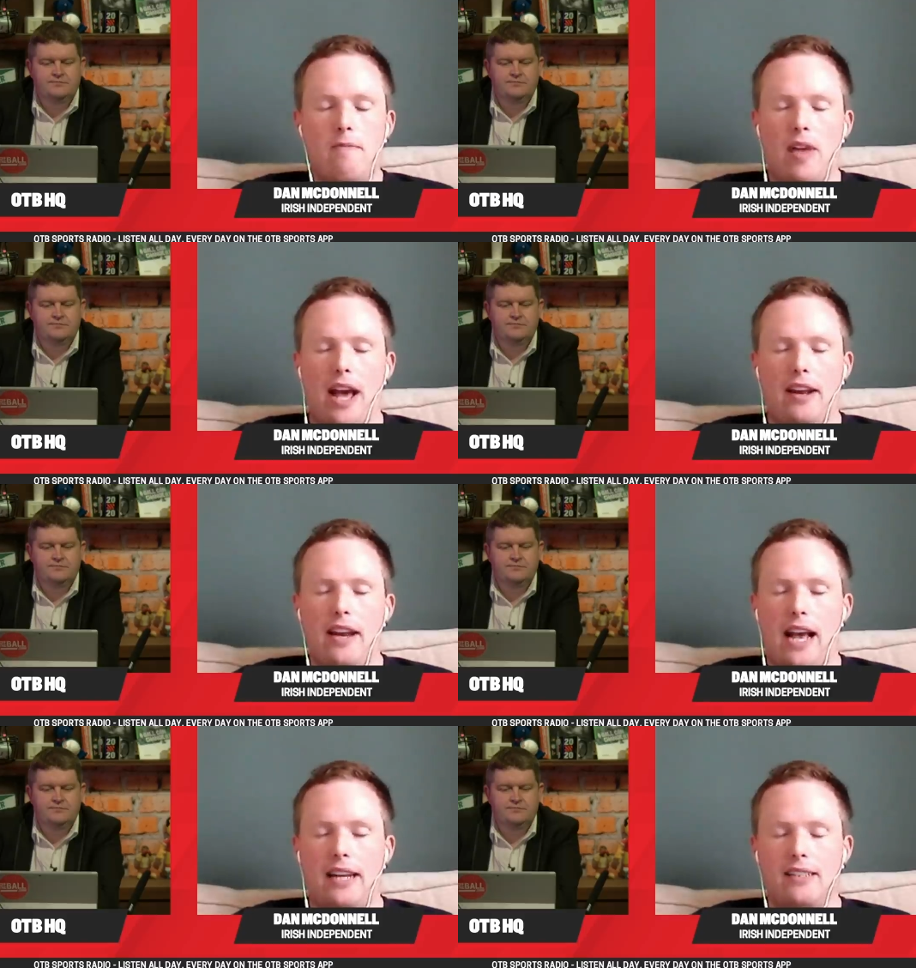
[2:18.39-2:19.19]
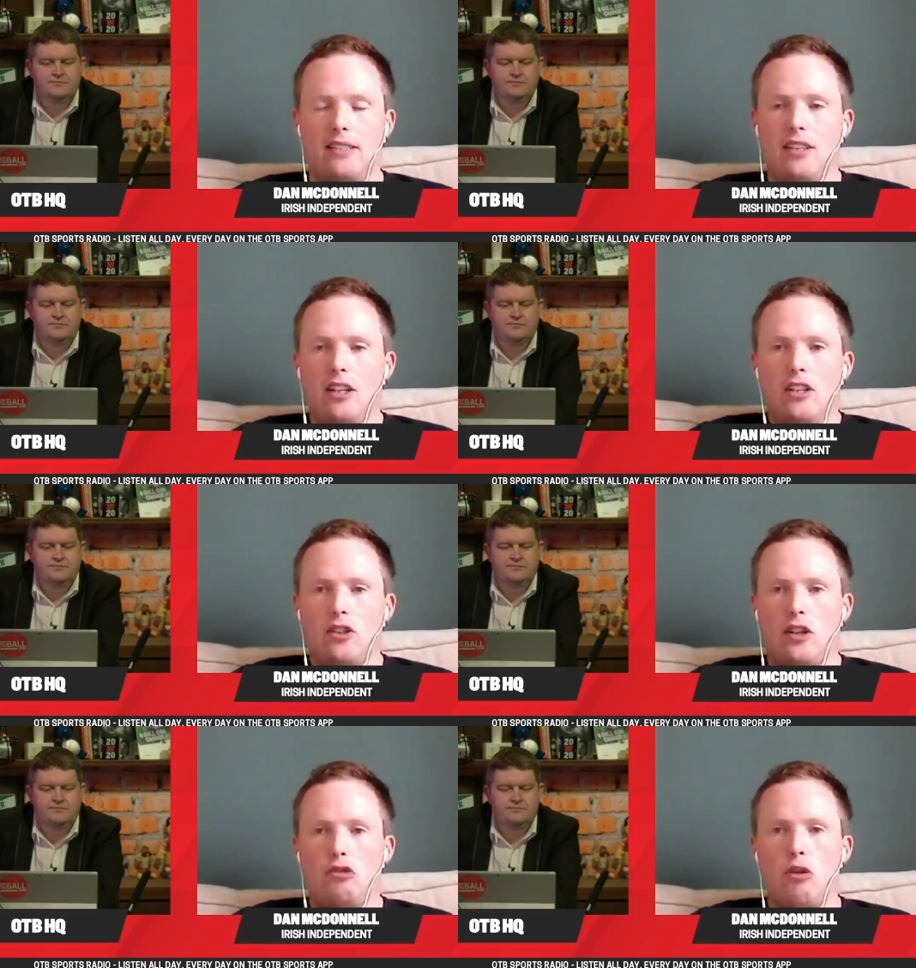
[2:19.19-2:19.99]
Speaker 1: and and
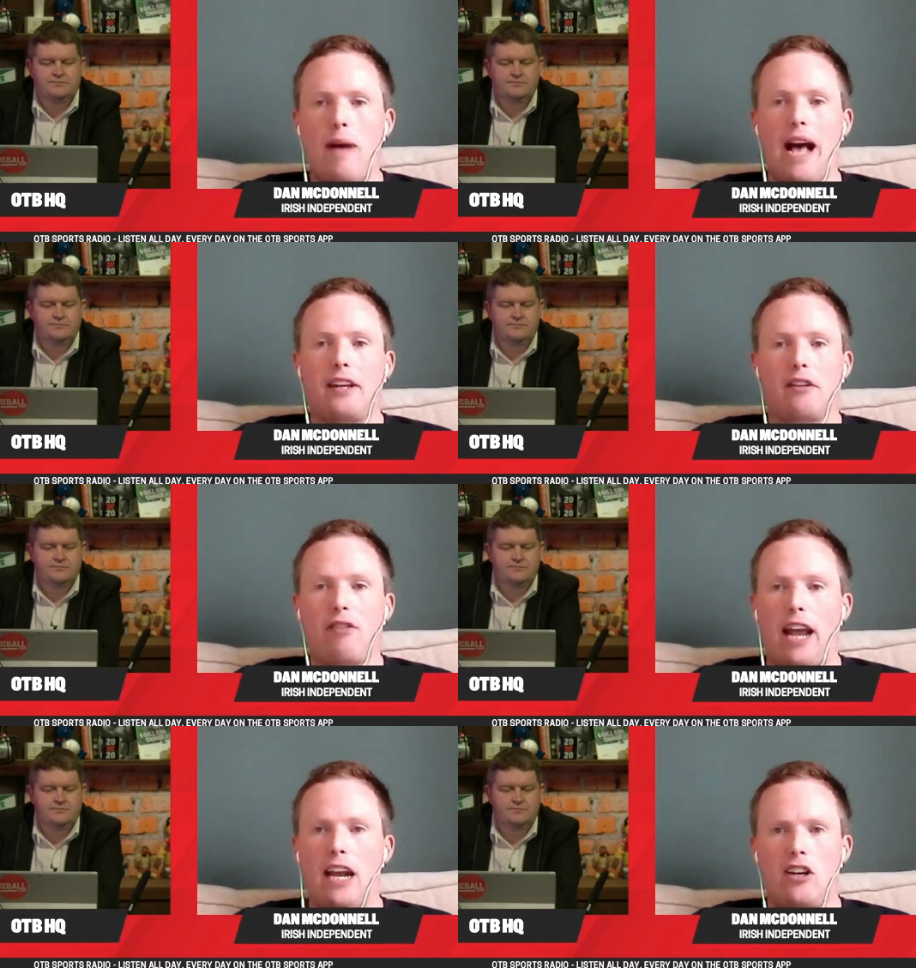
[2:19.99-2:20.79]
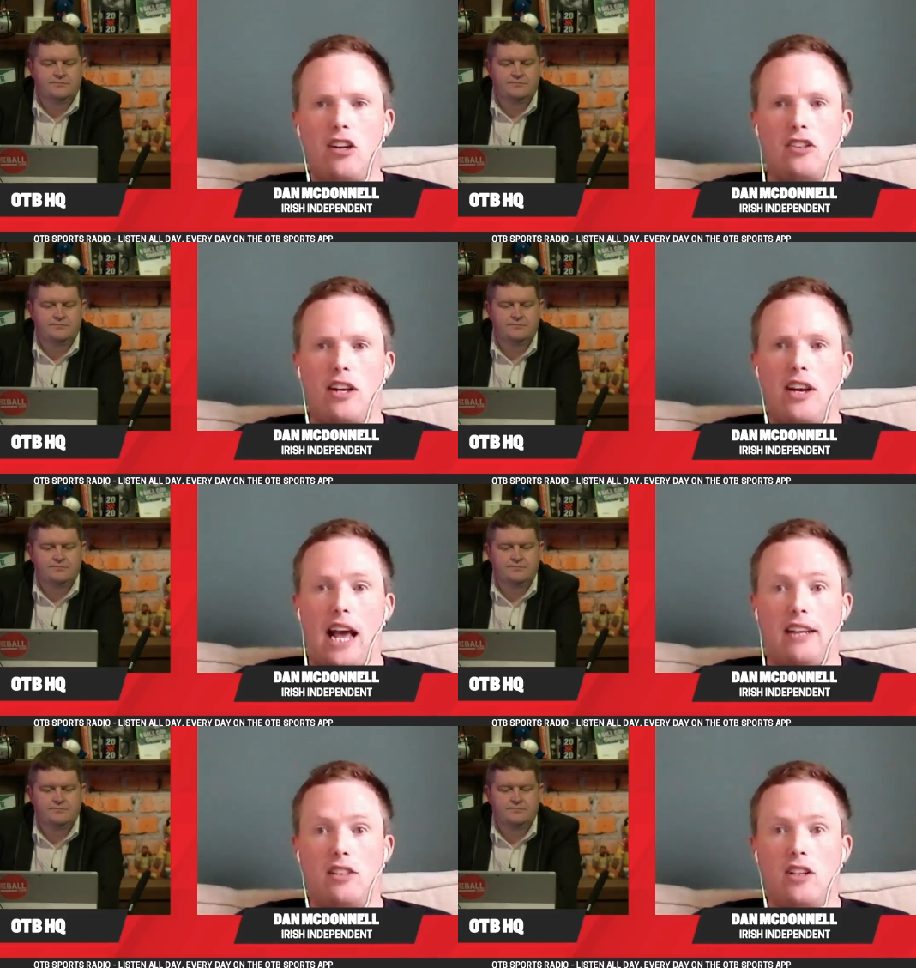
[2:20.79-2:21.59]
sort of dramatic failures and
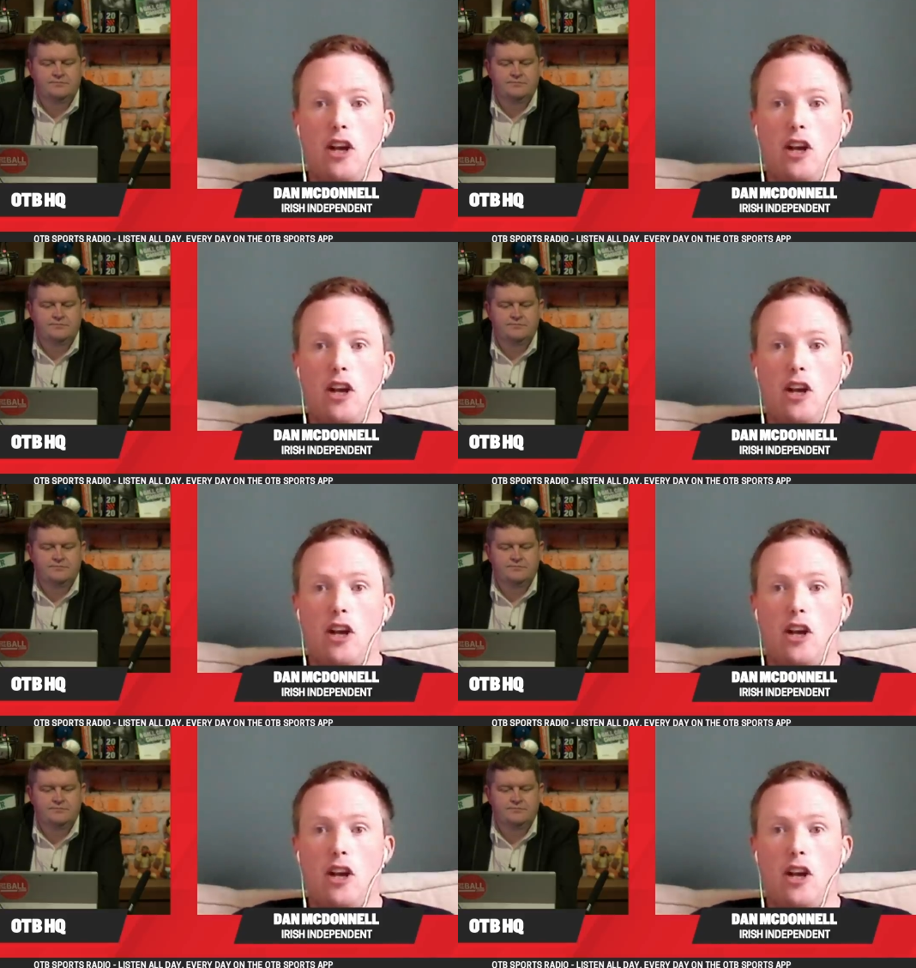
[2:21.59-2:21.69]
and